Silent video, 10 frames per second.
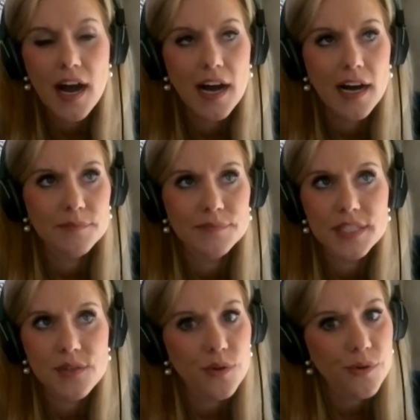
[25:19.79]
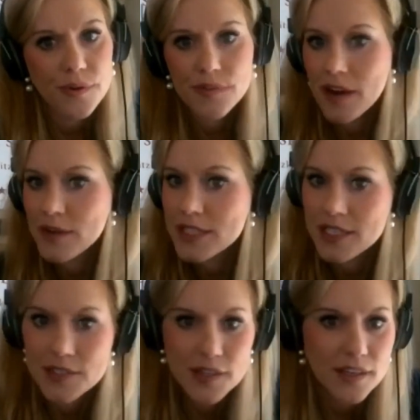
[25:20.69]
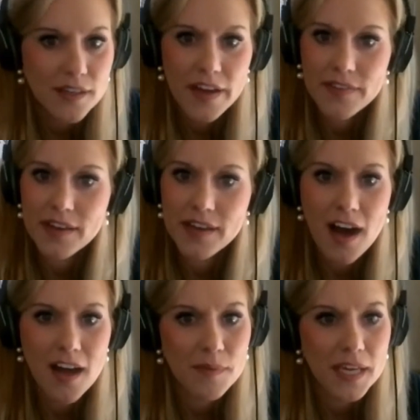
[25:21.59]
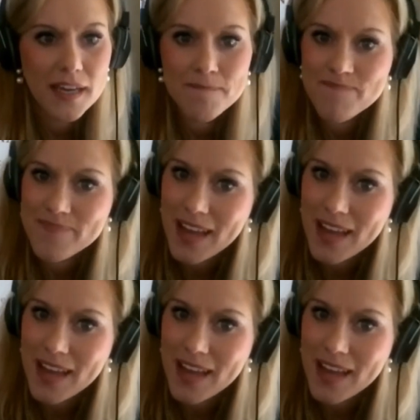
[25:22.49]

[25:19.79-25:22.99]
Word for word: Um, this whole coronavirus is going to affect the economy.